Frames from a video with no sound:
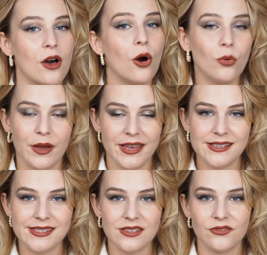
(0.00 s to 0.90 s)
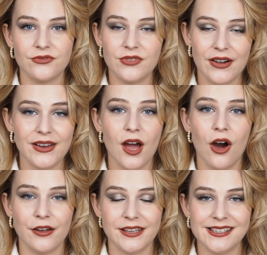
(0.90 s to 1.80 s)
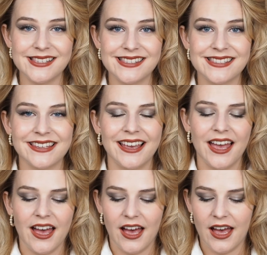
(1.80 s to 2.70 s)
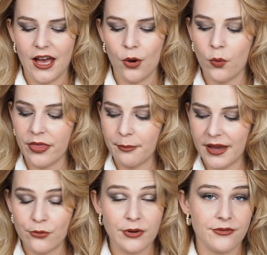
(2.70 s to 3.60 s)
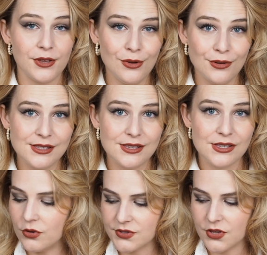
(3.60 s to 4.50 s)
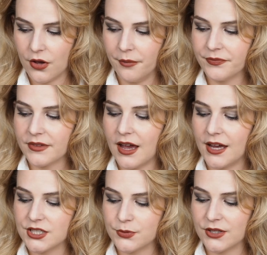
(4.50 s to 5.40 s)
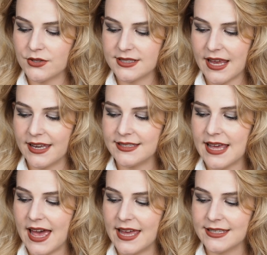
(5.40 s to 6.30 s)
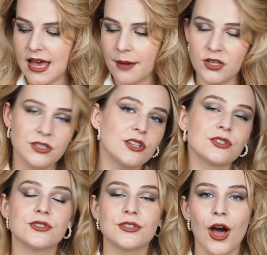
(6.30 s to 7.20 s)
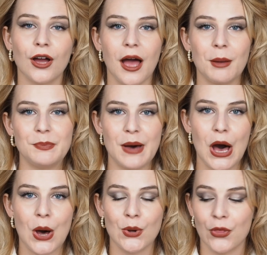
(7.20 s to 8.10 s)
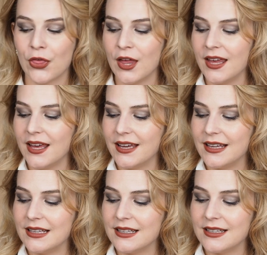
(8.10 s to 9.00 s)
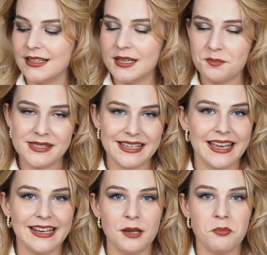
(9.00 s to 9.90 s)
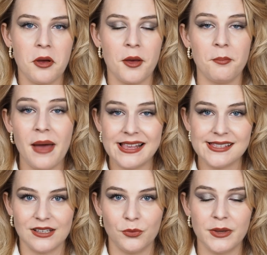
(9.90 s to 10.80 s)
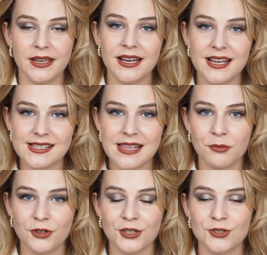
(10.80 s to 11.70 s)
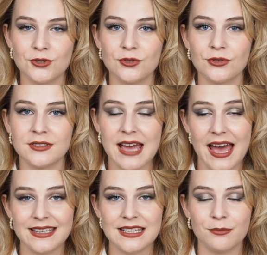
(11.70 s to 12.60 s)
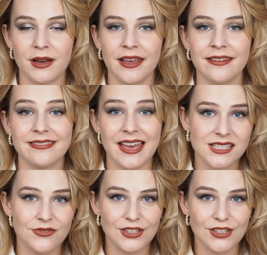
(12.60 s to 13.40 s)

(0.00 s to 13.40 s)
always very honest with my reviews, also, I just want to say that I'm not going to talk about lipstick and lip pencil because I'm going to do that in my next